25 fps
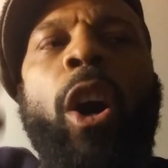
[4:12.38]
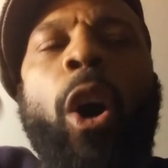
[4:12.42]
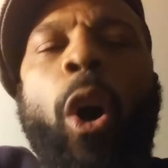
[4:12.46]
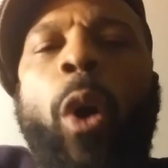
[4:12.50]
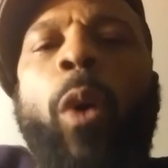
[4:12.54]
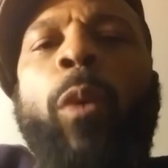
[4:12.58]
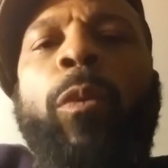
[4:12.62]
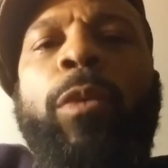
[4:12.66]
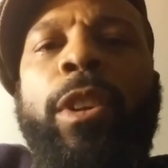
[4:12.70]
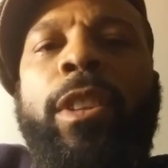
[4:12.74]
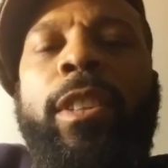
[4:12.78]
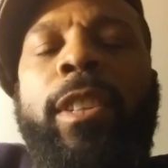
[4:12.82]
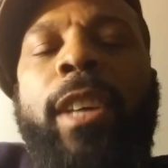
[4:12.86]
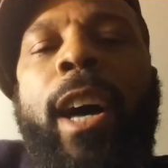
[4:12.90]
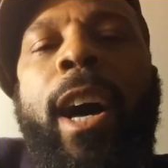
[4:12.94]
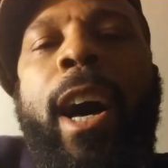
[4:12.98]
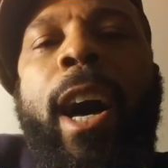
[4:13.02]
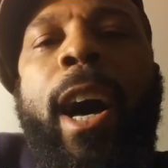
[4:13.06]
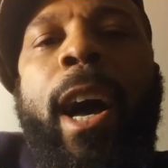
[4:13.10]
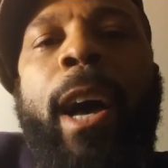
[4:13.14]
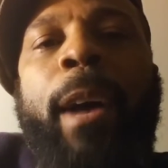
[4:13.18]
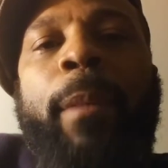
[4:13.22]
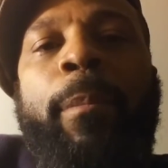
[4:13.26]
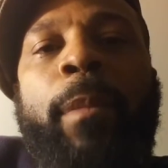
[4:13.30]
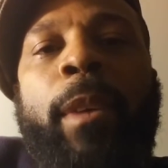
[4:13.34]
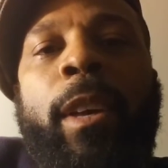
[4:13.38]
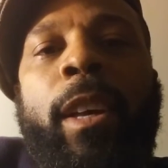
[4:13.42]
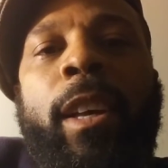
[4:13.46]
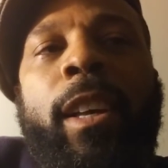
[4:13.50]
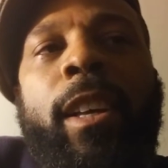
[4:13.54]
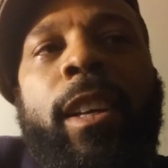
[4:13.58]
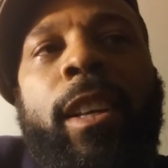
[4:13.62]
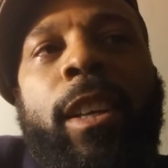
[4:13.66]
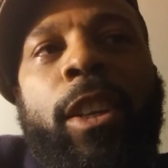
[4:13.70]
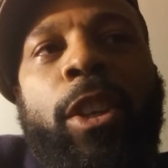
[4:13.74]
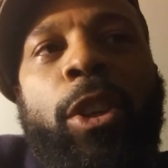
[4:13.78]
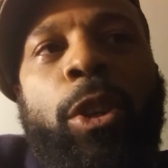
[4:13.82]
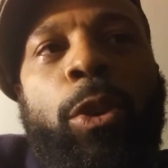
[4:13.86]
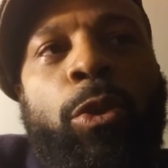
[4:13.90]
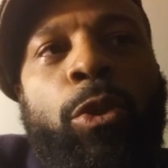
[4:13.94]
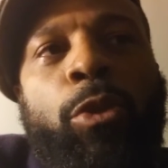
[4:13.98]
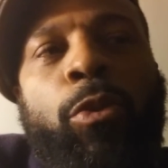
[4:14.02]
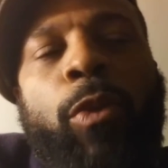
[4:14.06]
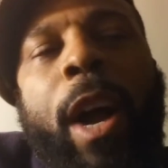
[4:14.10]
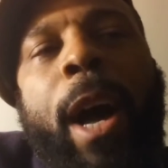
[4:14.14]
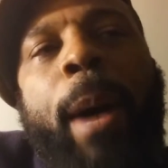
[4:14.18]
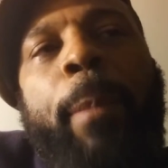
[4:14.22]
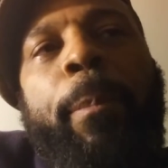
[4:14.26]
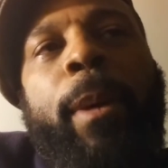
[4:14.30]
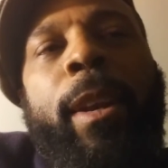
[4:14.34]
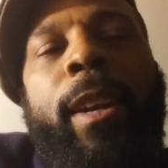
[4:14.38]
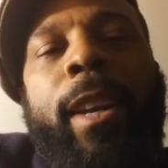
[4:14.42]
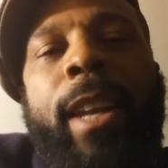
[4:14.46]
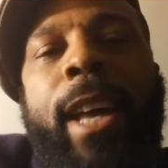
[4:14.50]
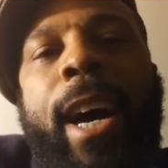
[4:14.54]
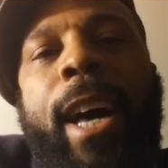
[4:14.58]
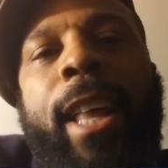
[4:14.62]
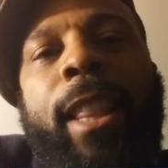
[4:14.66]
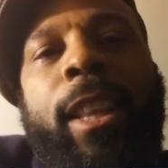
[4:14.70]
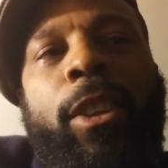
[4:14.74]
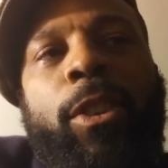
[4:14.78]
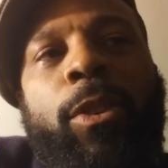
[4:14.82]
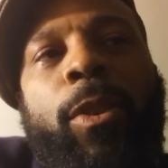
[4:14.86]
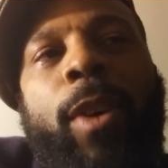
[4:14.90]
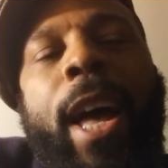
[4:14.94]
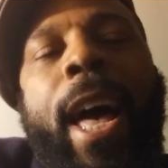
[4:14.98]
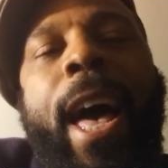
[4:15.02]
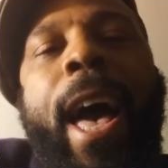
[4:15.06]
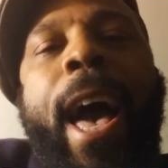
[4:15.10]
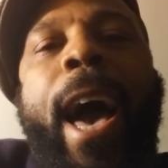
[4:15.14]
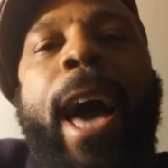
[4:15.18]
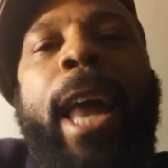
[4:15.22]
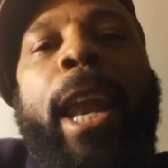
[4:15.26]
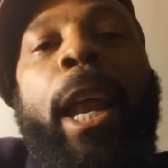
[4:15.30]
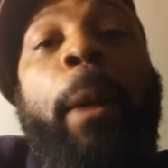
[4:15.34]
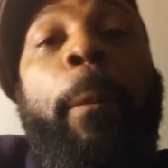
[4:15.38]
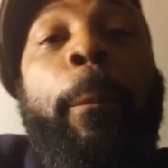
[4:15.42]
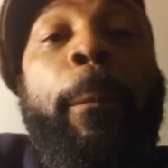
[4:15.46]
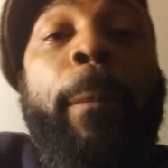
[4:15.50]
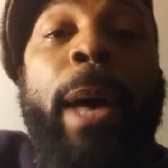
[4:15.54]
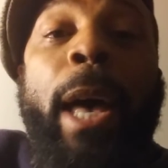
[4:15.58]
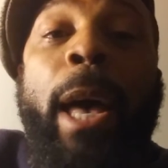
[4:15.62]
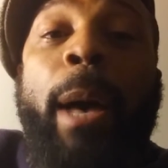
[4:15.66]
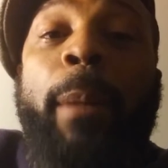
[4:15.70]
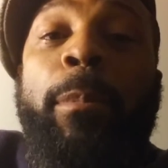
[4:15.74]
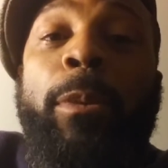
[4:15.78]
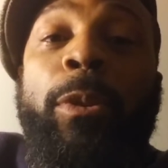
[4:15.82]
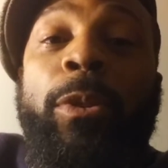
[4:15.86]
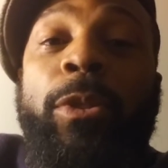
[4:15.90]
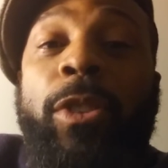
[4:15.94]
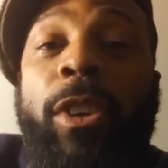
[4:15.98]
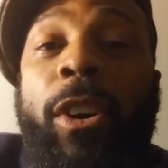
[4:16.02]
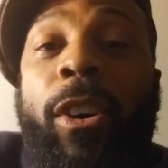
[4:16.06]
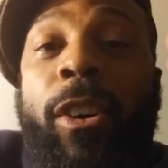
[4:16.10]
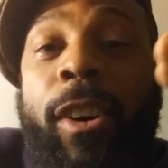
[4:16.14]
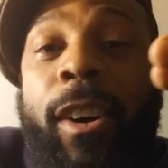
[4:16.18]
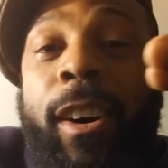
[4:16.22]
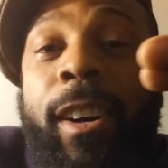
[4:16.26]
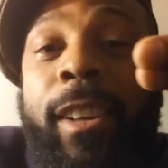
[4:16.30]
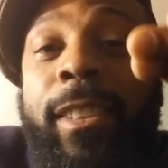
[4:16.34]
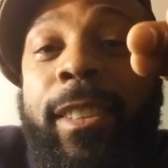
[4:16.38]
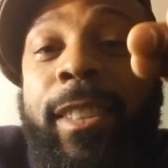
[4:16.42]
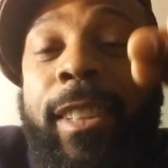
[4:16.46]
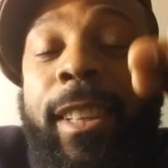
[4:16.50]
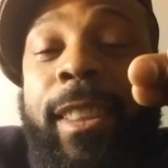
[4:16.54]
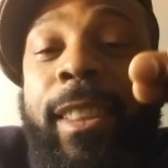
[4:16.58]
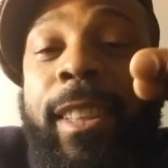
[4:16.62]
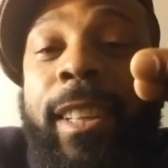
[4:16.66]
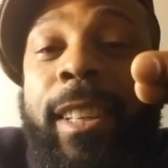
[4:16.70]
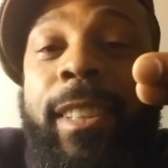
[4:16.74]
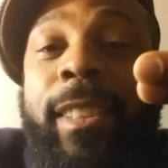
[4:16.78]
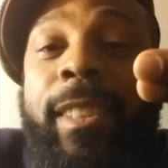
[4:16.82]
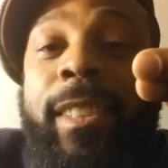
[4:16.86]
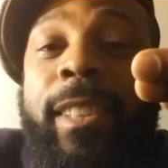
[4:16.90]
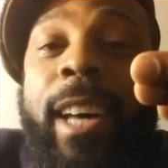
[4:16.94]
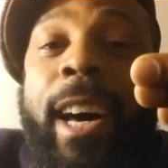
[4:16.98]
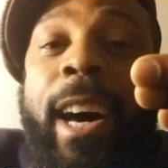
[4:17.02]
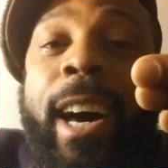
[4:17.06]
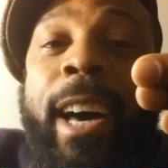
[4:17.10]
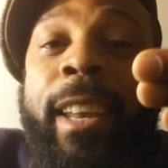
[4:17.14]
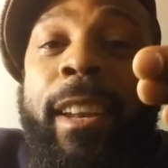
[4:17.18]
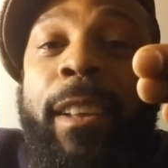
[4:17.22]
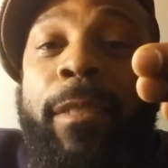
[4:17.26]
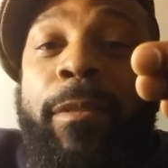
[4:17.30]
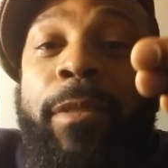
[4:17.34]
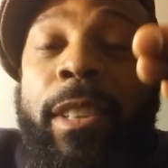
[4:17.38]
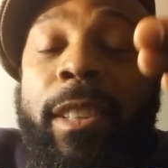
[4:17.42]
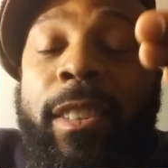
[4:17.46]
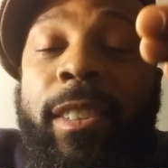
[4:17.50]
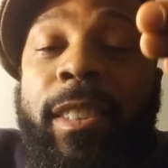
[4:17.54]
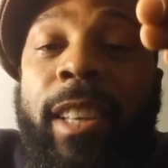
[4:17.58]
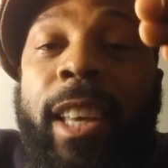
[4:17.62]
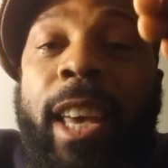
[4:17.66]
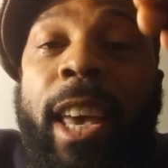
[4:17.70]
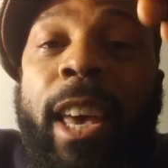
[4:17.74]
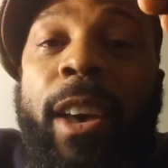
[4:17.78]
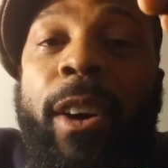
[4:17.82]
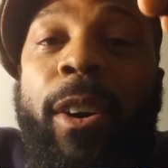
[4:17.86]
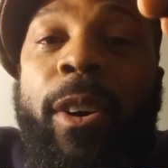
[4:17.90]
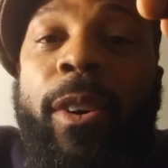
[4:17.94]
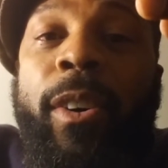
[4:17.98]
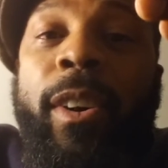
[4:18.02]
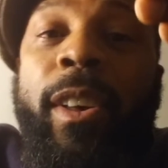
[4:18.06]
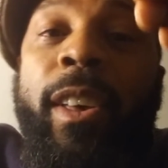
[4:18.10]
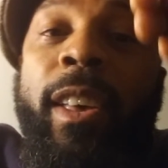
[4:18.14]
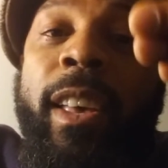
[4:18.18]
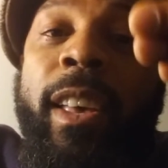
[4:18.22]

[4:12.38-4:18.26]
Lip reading: over time, you dropping knowledge or adding pebbles onto this side of the scale